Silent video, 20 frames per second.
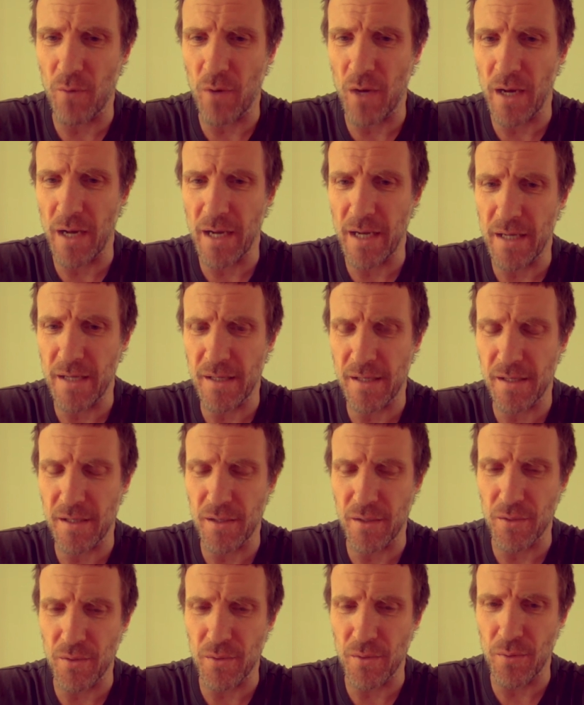ways
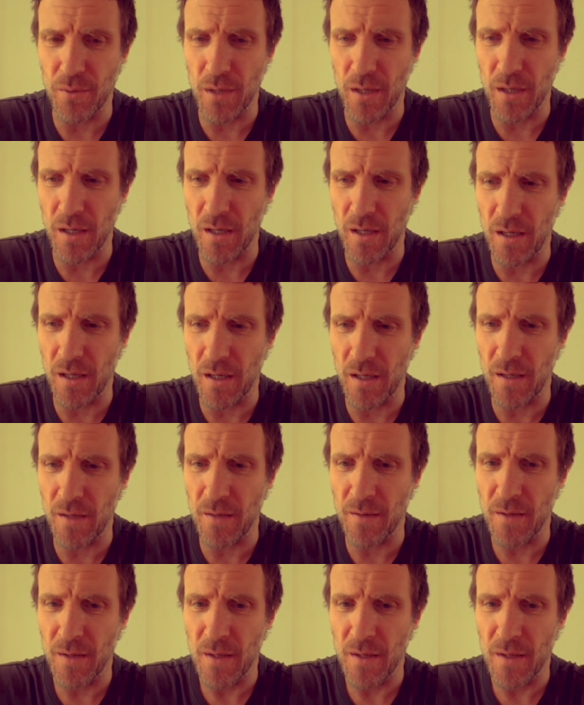to